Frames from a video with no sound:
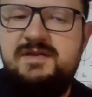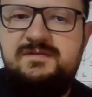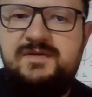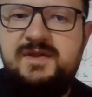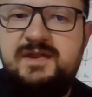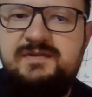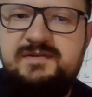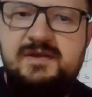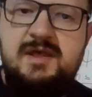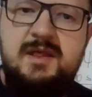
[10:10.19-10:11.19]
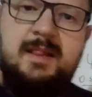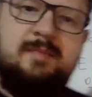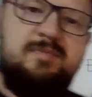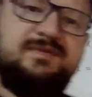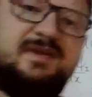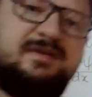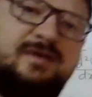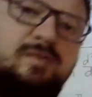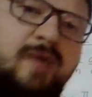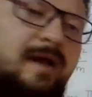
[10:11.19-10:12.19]
infinite
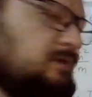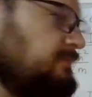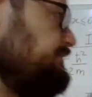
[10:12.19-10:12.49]
potential well,